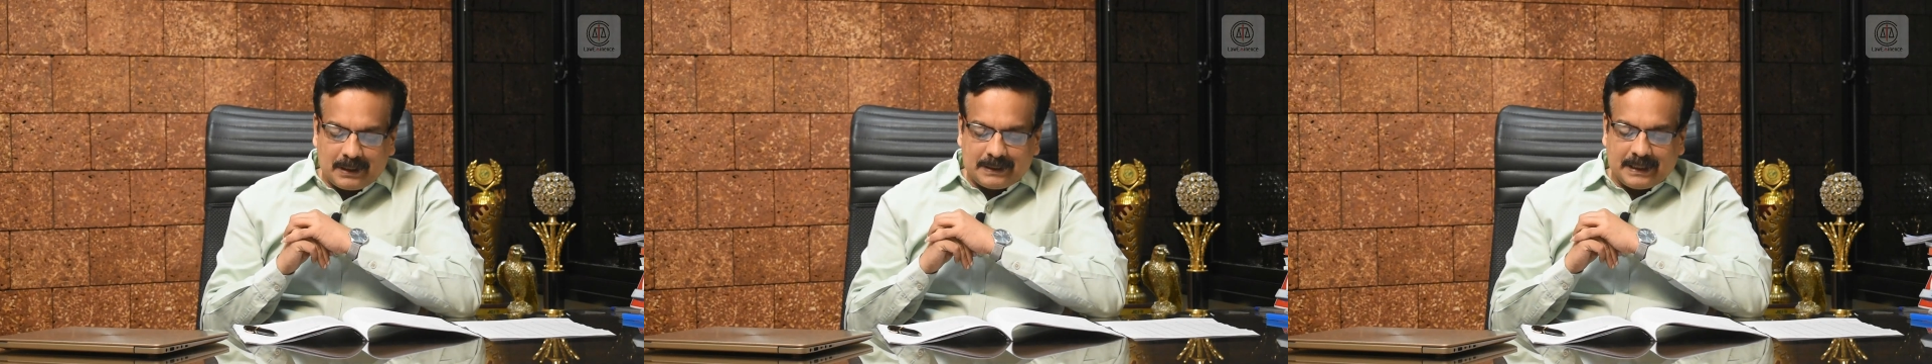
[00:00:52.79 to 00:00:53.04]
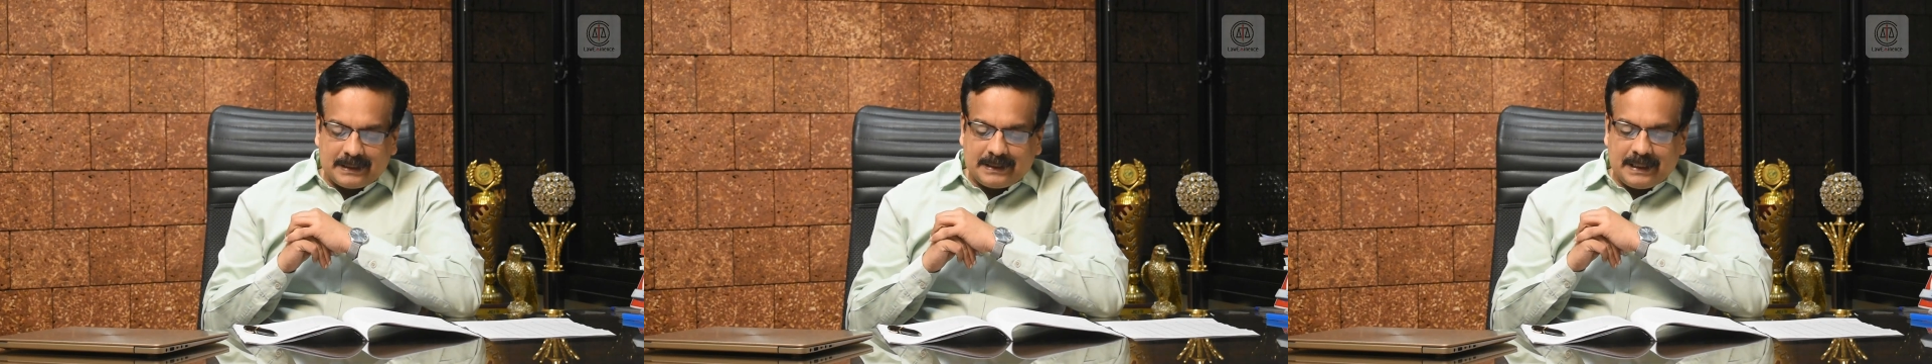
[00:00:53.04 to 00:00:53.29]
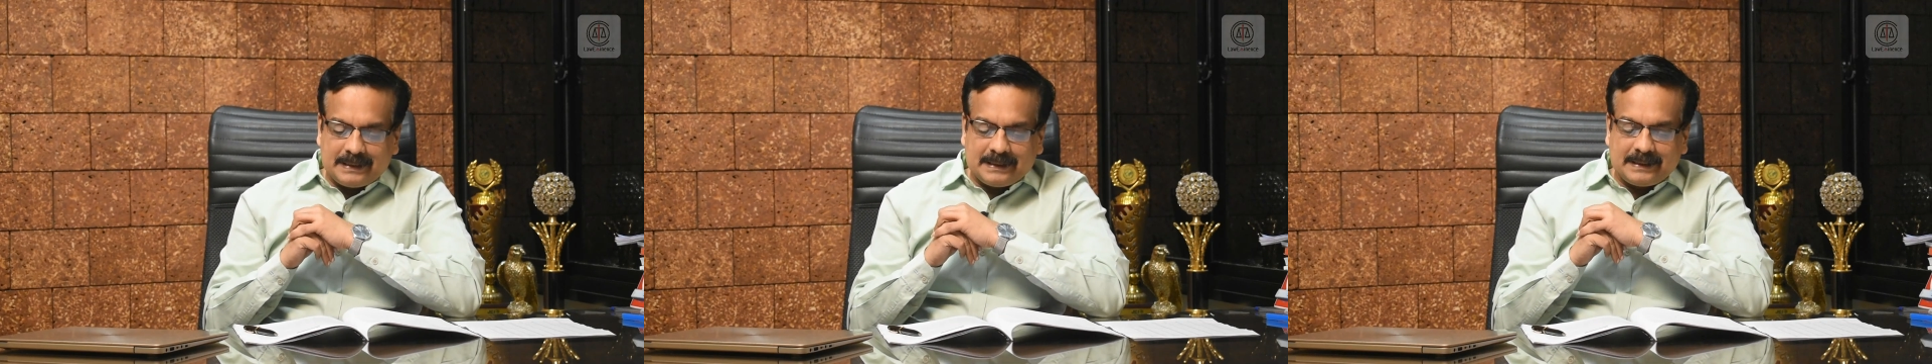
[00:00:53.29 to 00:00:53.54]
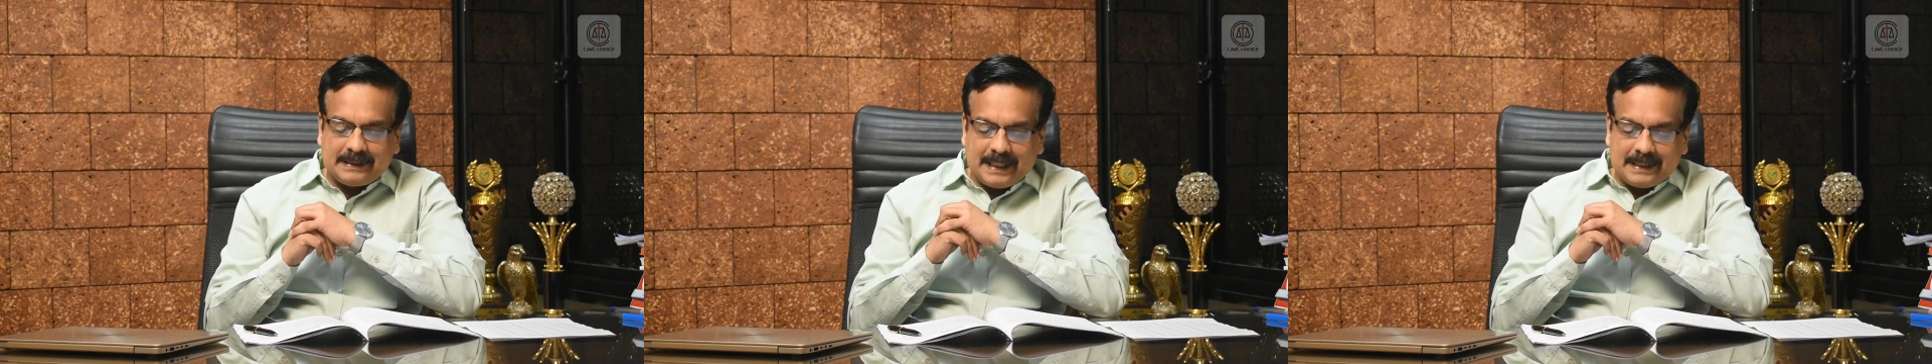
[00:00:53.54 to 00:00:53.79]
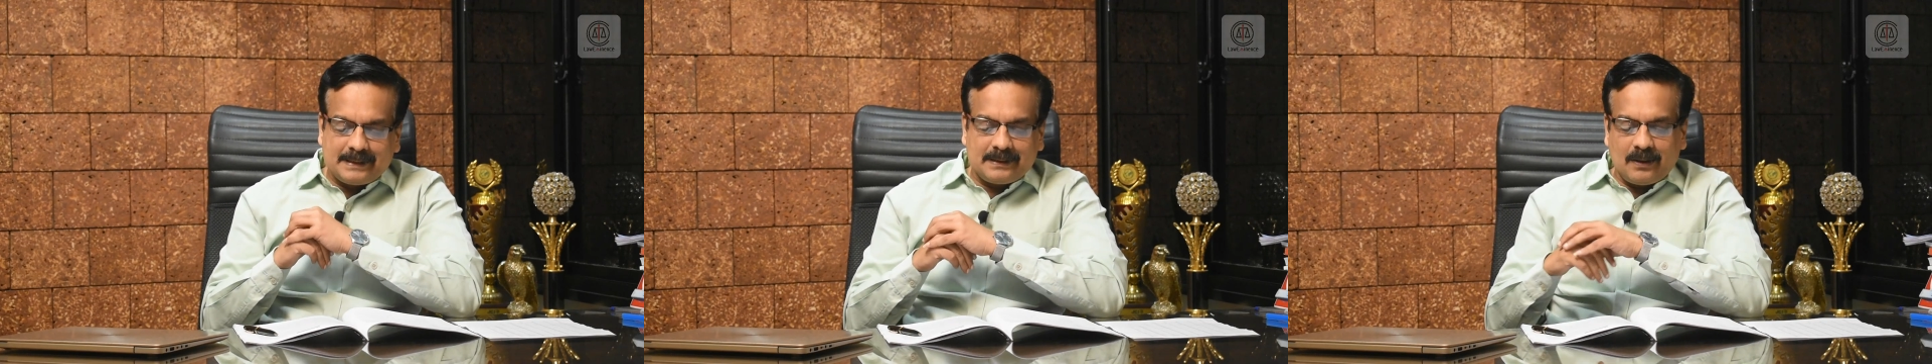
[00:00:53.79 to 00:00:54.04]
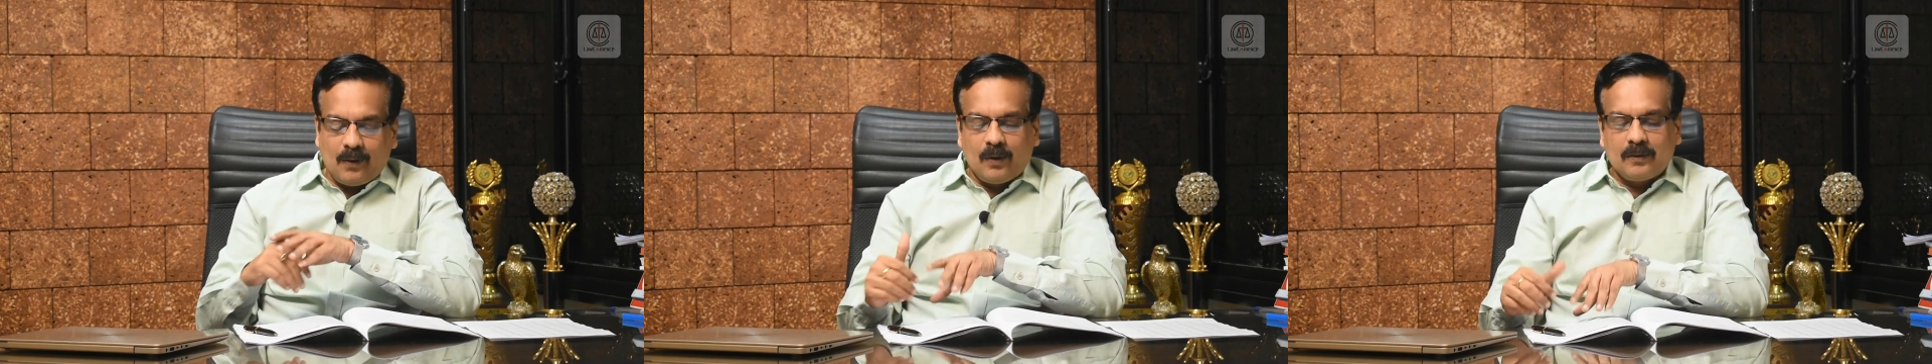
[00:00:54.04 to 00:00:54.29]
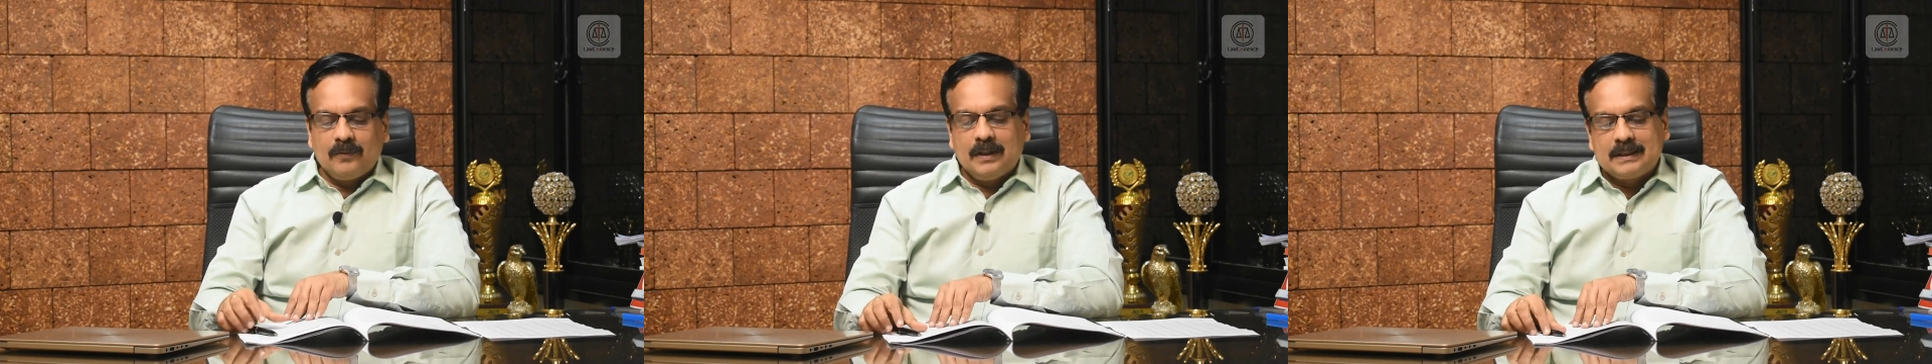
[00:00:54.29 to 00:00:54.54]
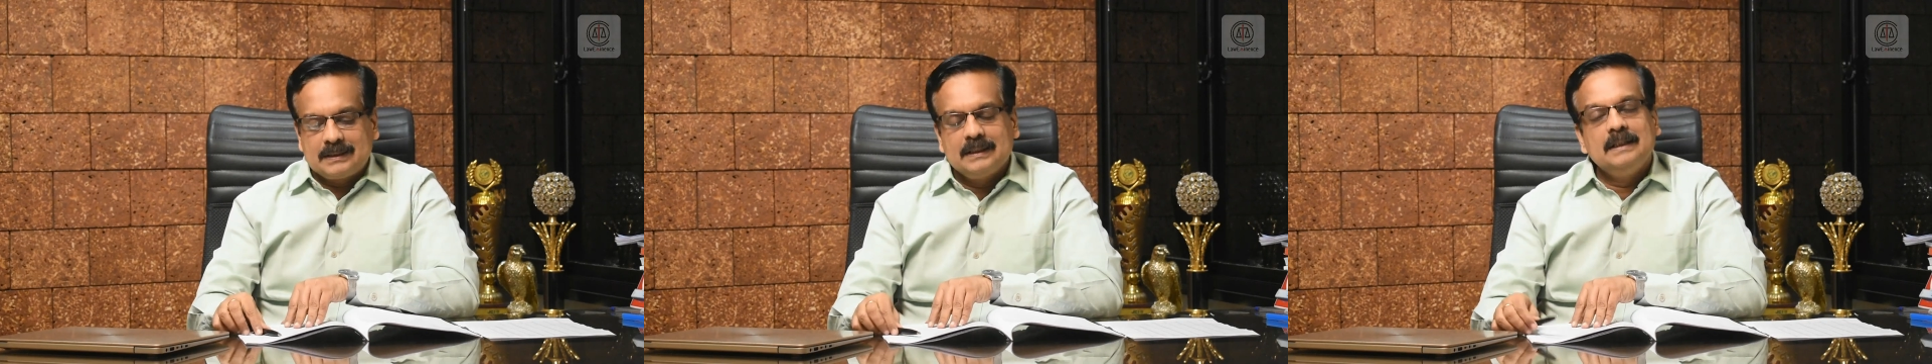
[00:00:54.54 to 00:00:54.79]
66
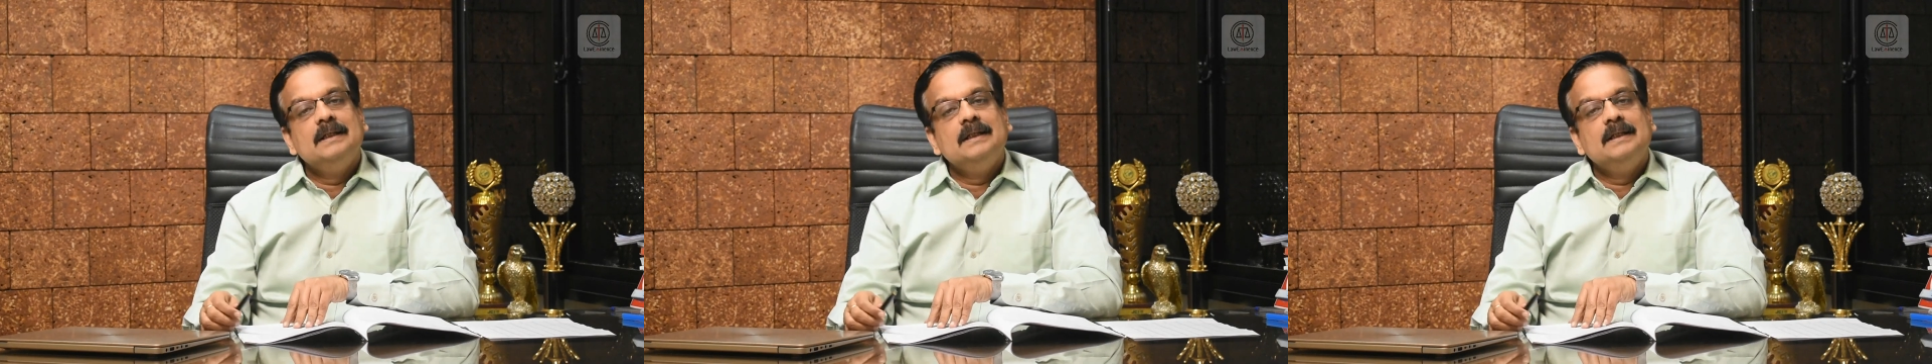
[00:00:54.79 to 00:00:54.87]
onwards,